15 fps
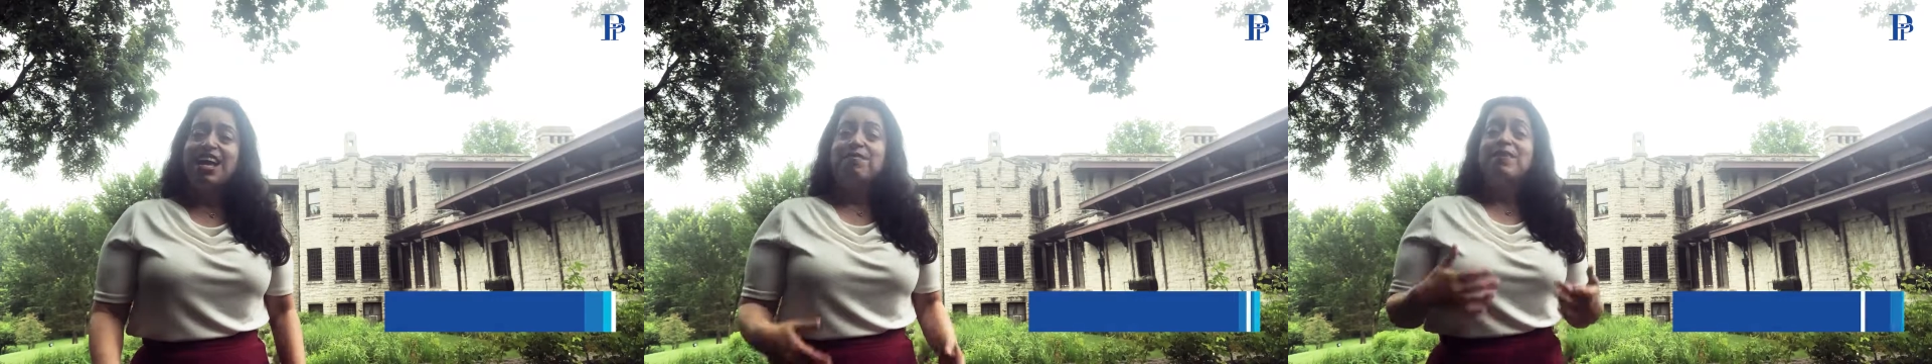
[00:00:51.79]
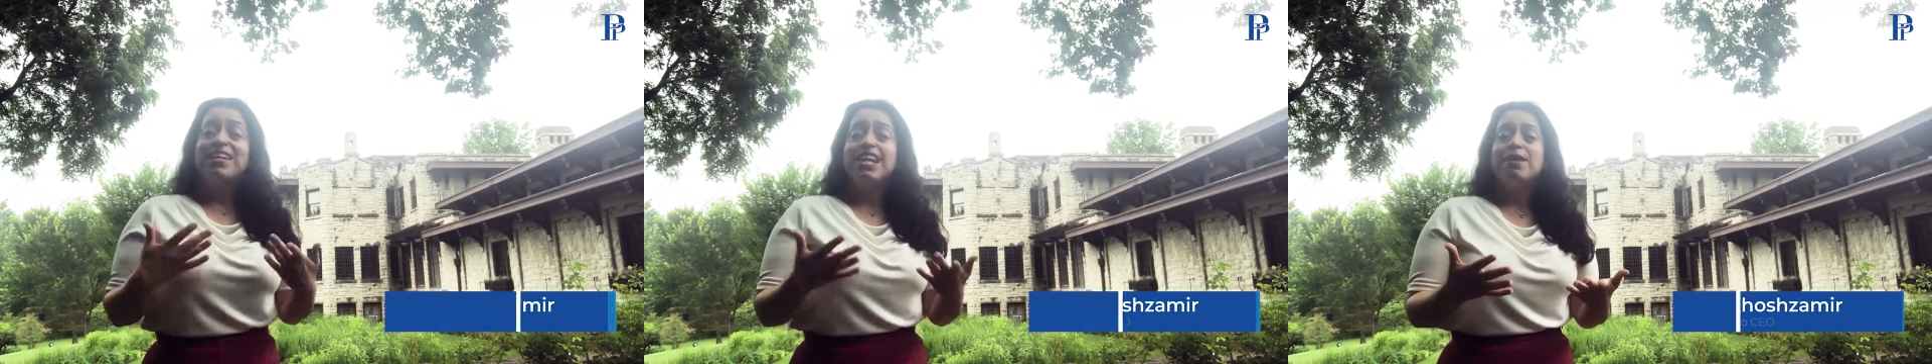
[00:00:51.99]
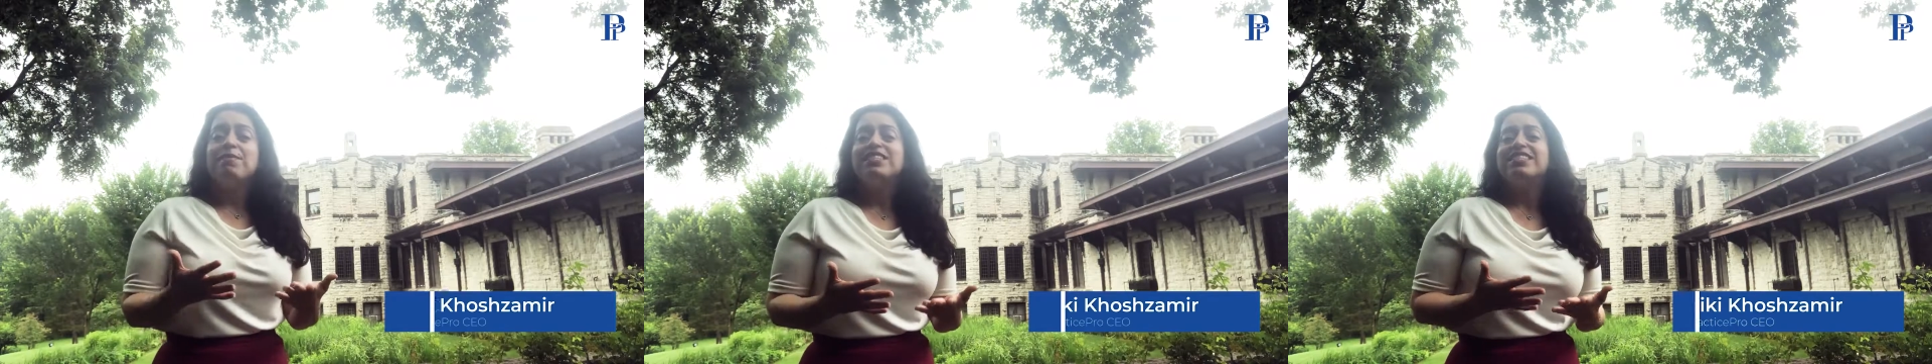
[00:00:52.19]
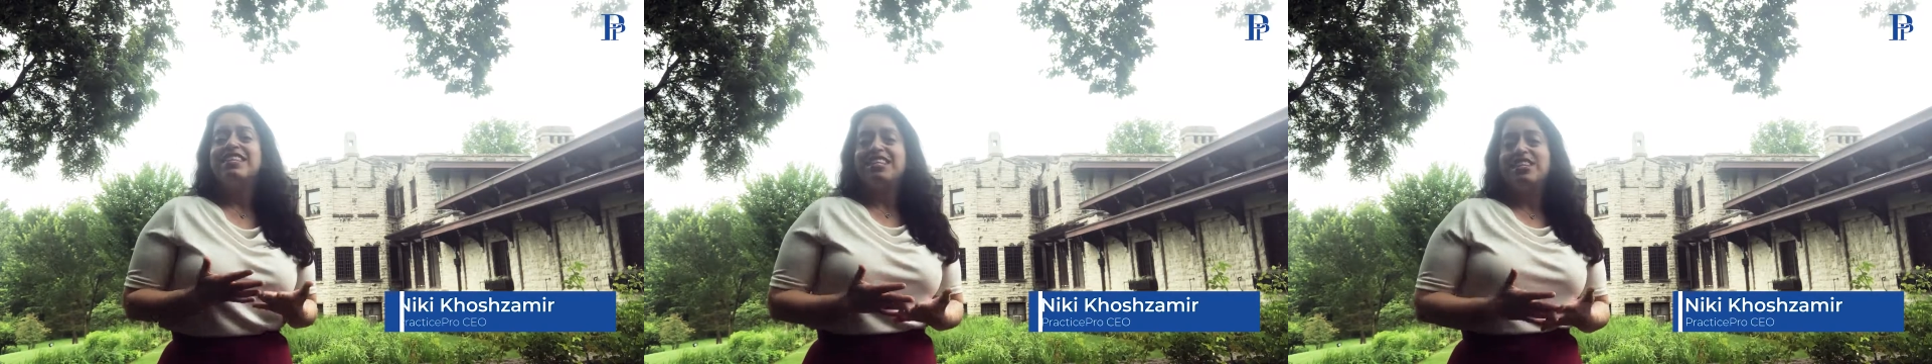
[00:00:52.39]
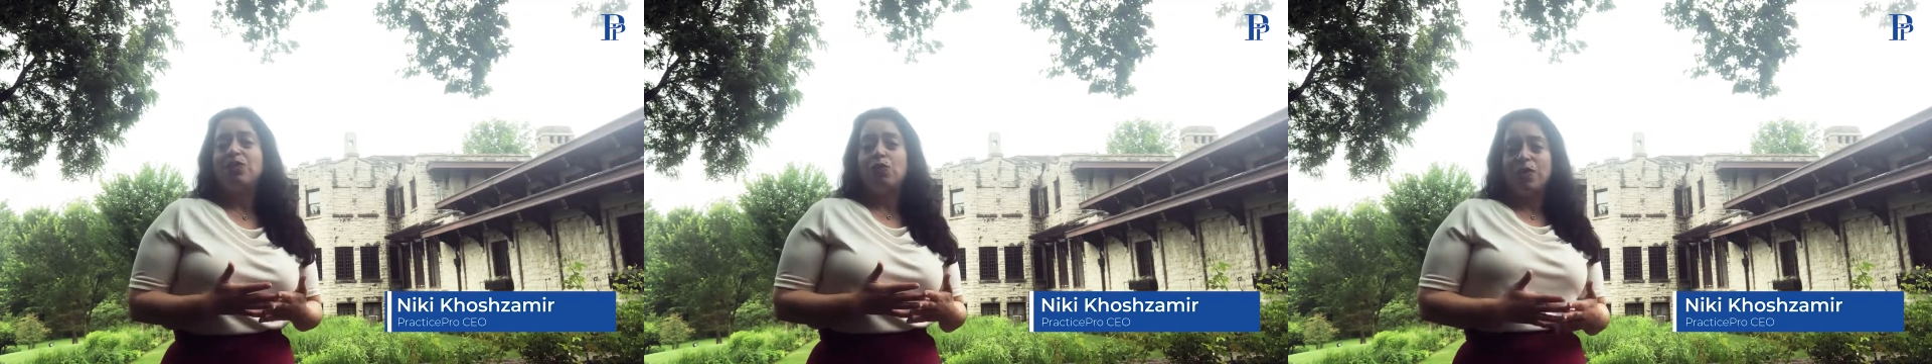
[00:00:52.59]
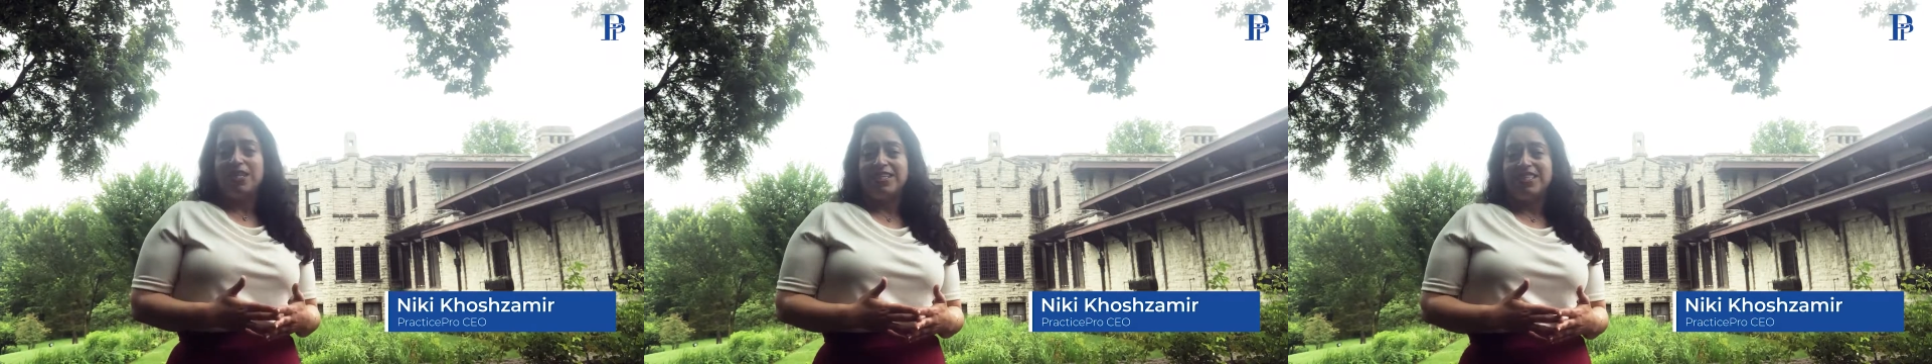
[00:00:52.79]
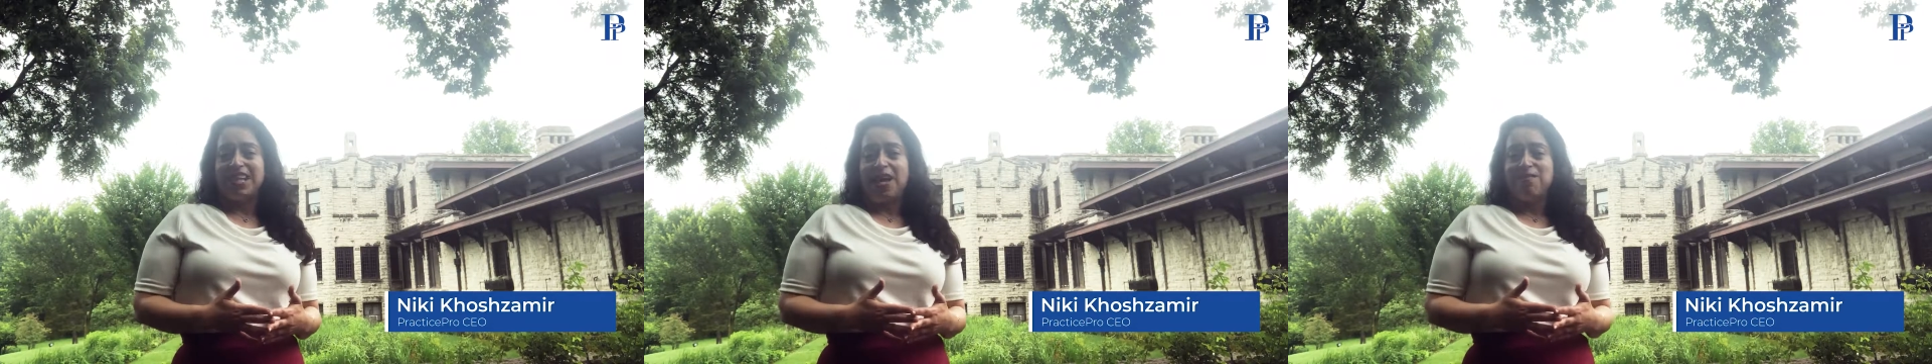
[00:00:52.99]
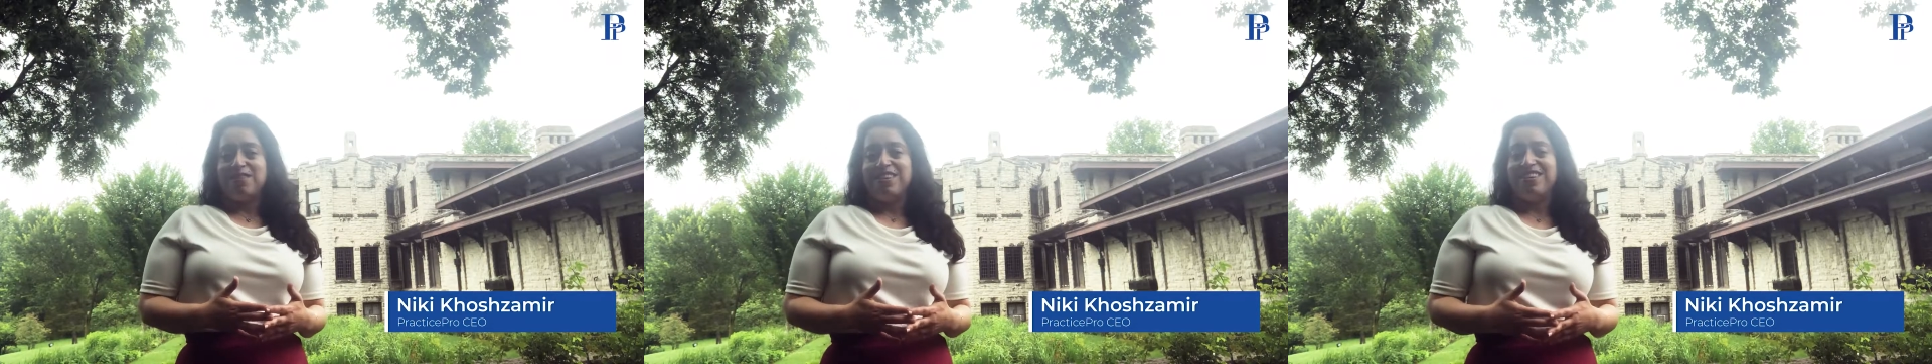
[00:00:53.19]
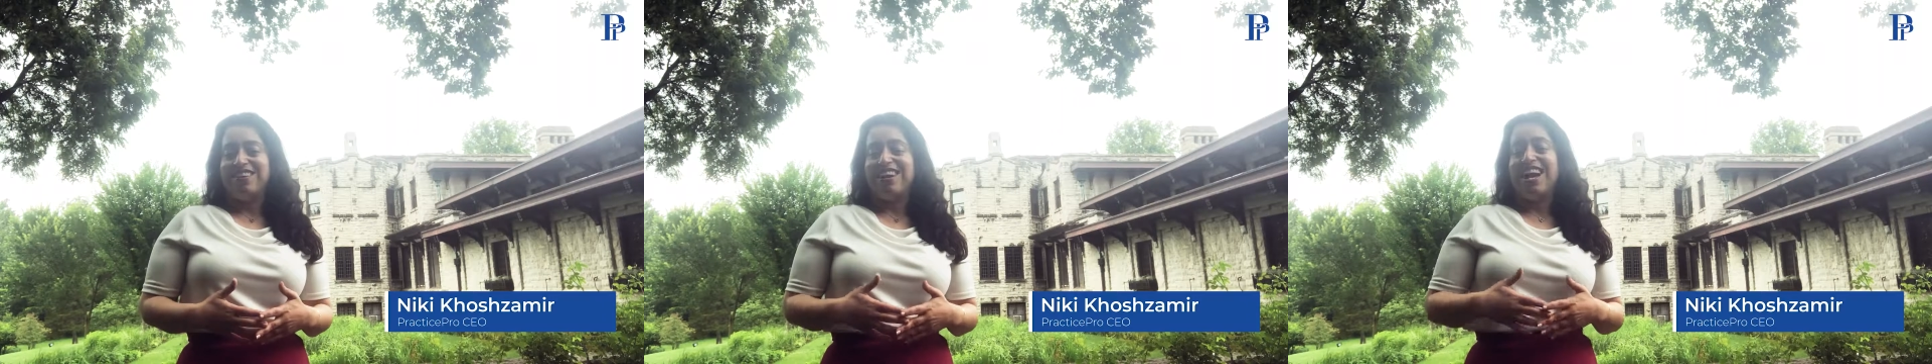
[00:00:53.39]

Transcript: My name is Niki Khoshzamir.